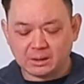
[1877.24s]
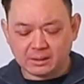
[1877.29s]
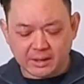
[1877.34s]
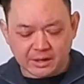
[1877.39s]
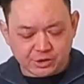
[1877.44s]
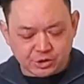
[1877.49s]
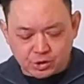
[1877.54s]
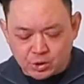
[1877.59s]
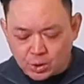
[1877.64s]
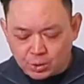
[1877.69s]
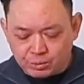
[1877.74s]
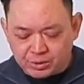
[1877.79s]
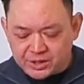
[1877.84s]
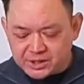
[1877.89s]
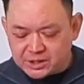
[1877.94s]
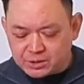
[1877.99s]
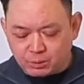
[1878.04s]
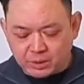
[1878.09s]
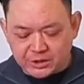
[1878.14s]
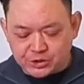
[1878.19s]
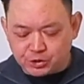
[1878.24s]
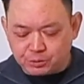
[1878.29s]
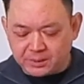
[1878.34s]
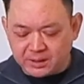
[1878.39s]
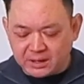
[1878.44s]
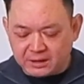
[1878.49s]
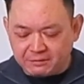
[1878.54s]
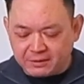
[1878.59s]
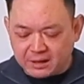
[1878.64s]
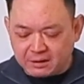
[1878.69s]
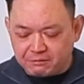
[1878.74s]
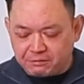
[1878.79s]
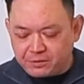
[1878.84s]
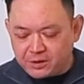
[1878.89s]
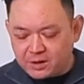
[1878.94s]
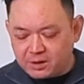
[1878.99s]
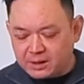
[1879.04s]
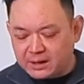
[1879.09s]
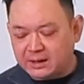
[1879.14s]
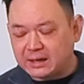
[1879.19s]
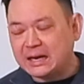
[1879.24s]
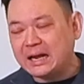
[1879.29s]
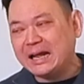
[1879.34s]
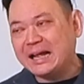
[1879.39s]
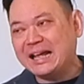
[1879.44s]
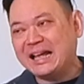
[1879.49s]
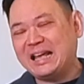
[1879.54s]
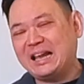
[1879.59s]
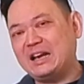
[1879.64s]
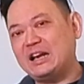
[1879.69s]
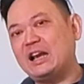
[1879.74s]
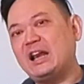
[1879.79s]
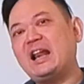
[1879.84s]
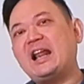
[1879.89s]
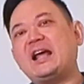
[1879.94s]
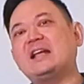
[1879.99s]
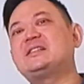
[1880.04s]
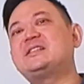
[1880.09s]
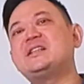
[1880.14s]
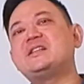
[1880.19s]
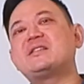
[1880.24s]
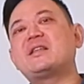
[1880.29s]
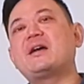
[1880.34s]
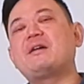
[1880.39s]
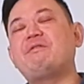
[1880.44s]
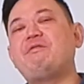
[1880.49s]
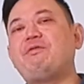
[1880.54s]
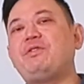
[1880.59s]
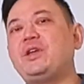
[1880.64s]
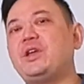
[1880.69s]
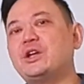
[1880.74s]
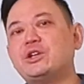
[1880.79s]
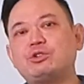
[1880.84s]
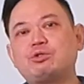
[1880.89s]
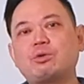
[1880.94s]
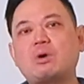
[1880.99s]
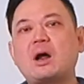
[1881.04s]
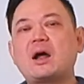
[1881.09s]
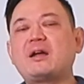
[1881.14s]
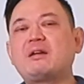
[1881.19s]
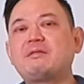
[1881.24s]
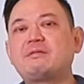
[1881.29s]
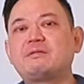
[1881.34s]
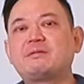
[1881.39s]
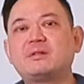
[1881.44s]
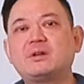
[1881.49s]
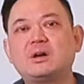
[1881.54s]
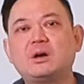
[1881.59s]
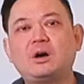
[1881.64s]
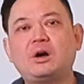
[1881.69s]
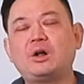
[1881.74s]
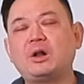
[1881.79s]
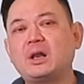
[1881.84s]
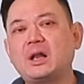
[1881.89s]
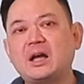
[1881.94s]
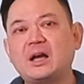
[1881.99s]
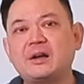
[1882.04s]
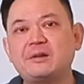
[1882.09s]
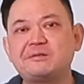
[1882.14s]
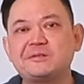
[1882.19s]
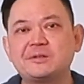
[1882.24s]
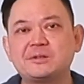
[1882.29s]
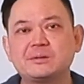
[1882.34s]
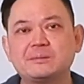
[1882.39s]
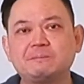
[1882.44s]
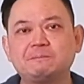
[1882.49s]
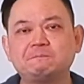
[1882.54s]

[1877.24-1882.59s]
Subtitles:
There's no reason why we should be living in fear and letting that fear drive our lives.